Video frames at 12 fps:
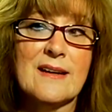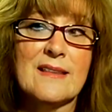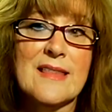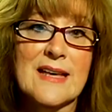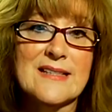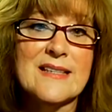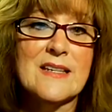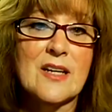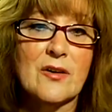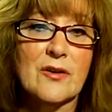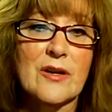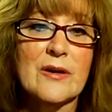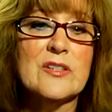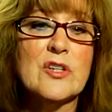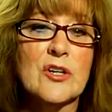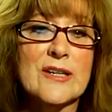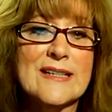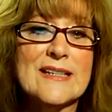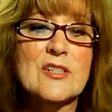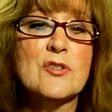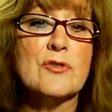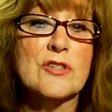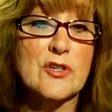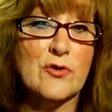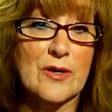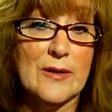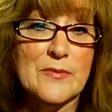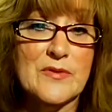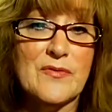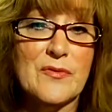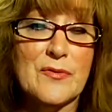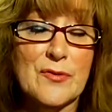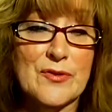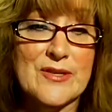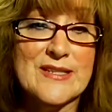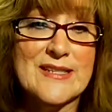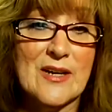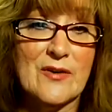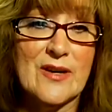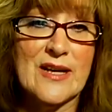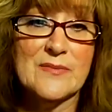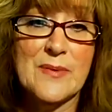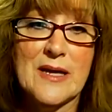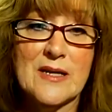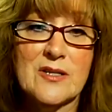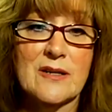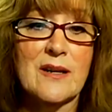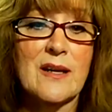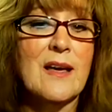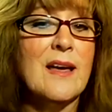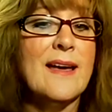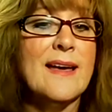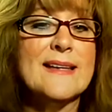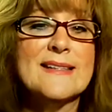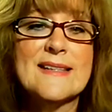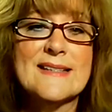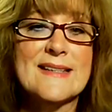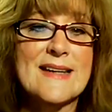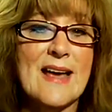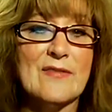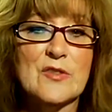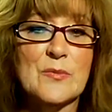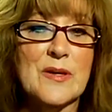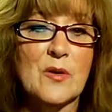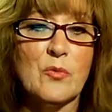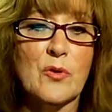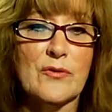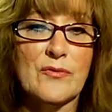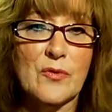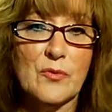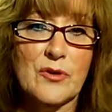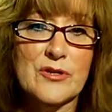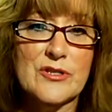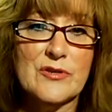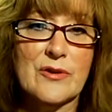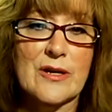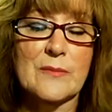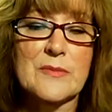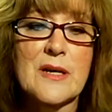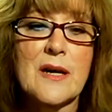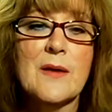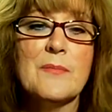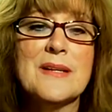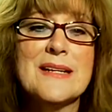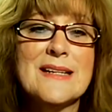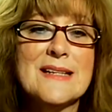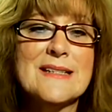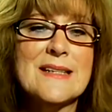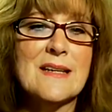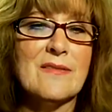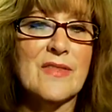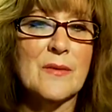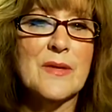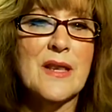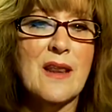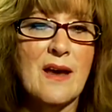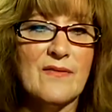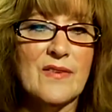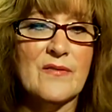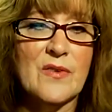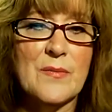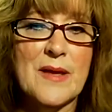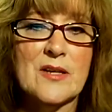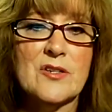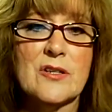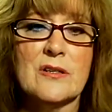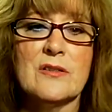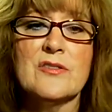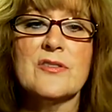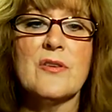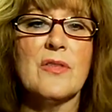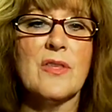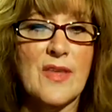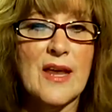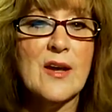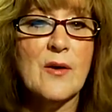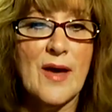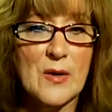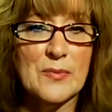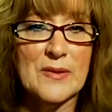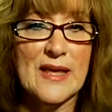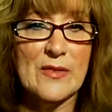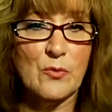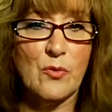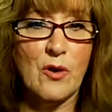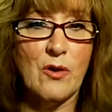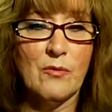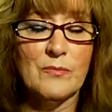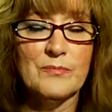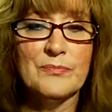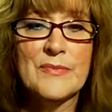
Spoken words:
that scenario and turn it into a script for the standardized patient. It doesn't have to be a word-for-word script, but it needs to give them enough information so that they know how to play the role.